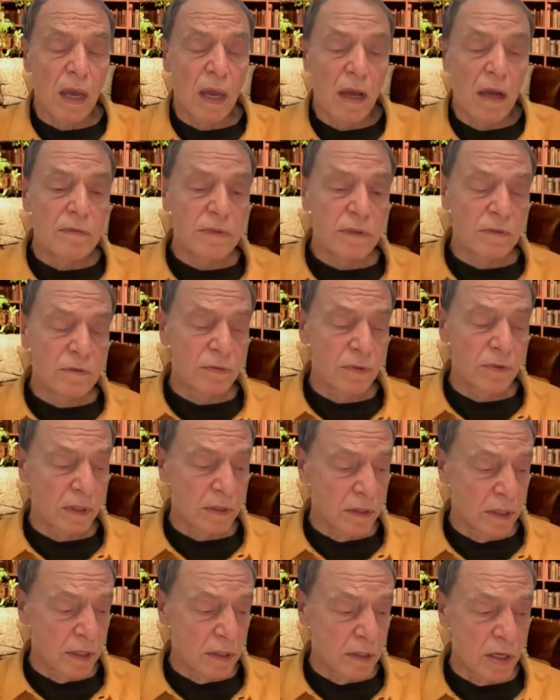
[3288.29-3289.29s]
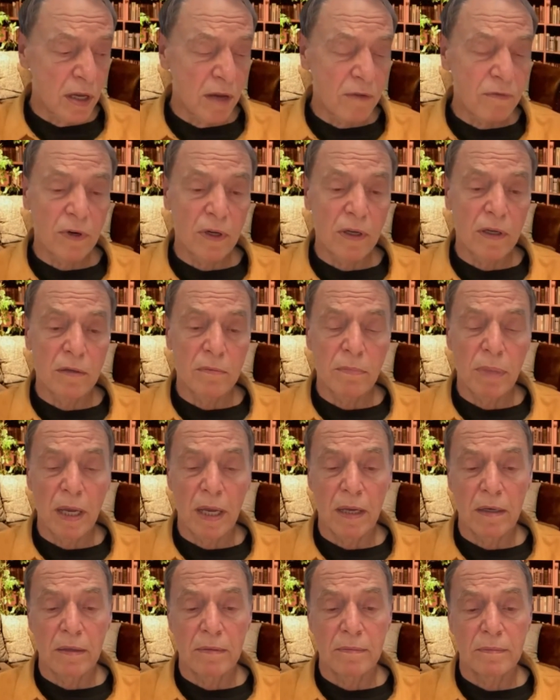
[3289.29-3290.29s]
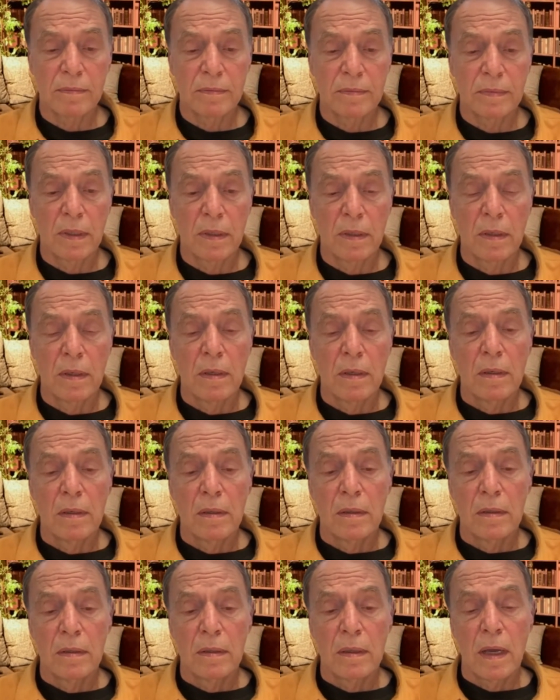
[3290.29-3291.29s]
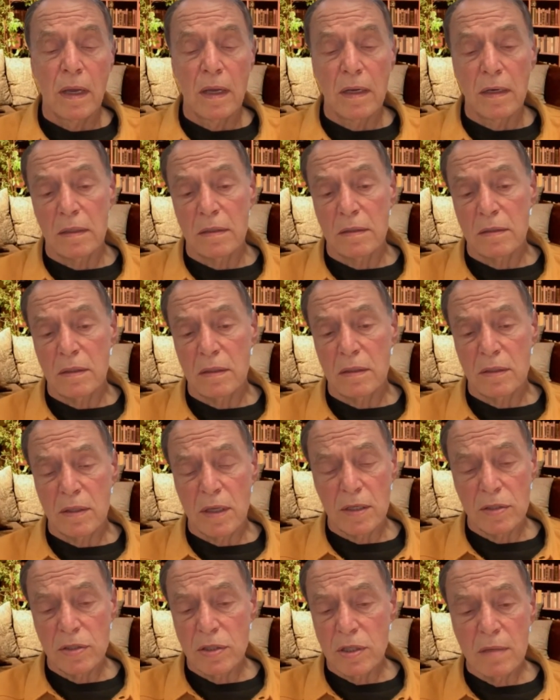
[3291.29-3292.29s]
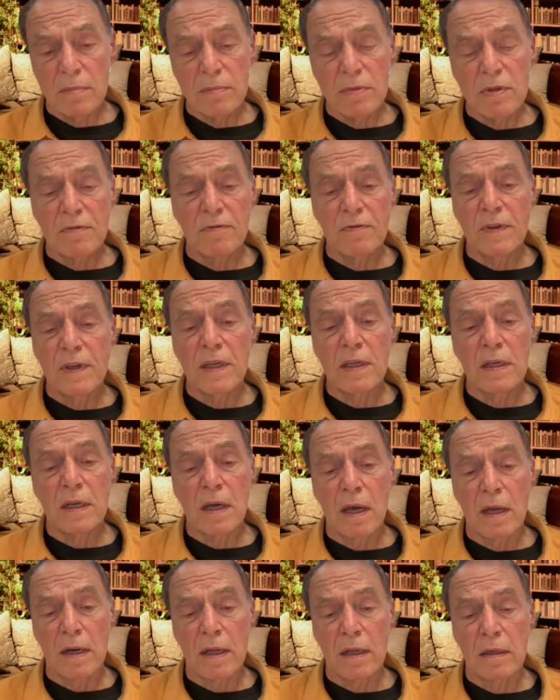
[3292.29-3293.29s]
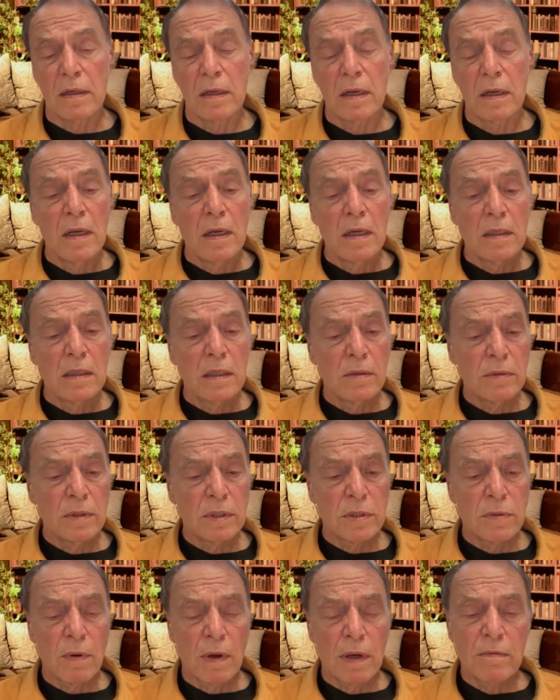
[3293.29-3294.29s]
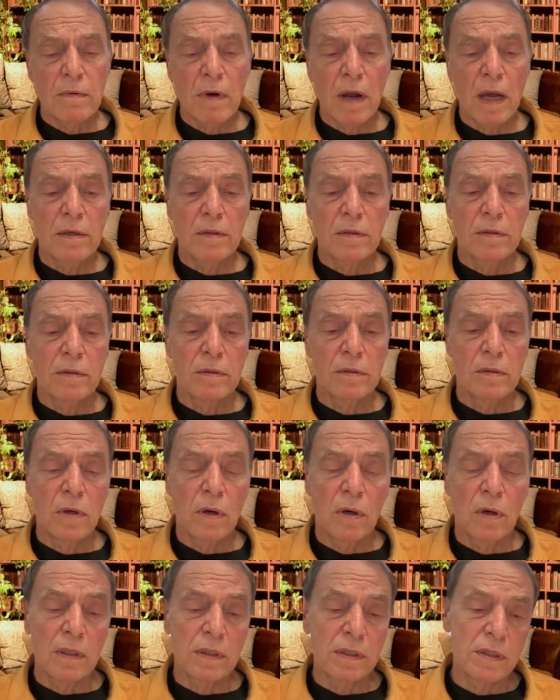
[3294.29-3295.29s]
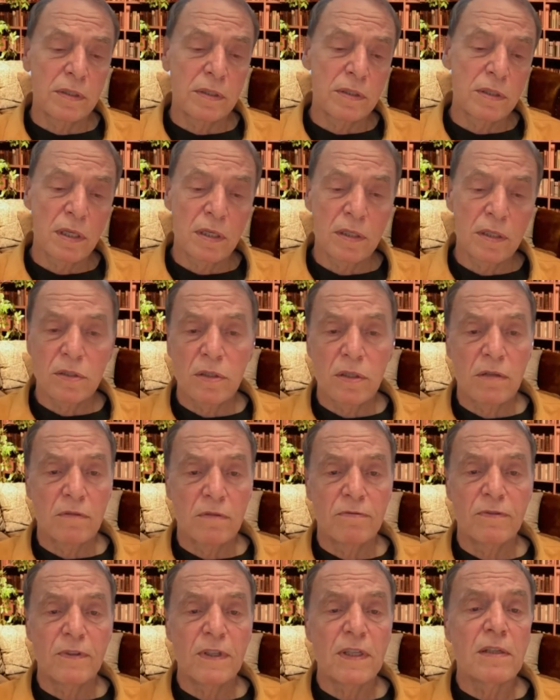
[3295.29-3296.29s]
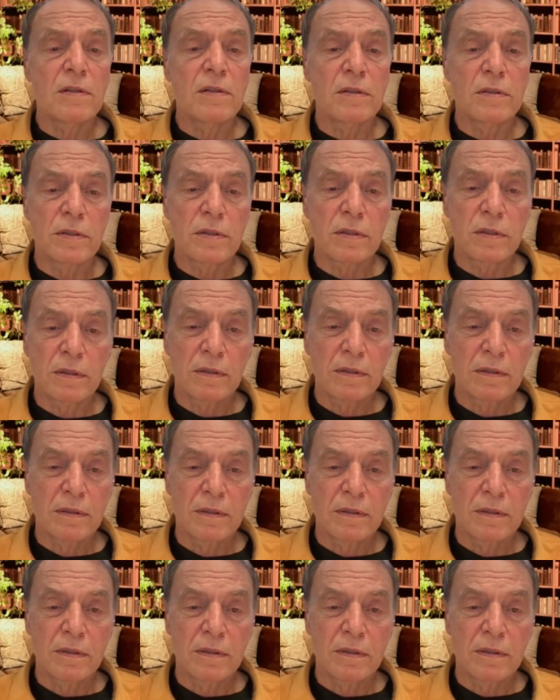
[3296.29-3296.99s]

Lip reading: they love inflicting suffering and pain. And they seem to feed on it. There was one writer who called these things the feeders.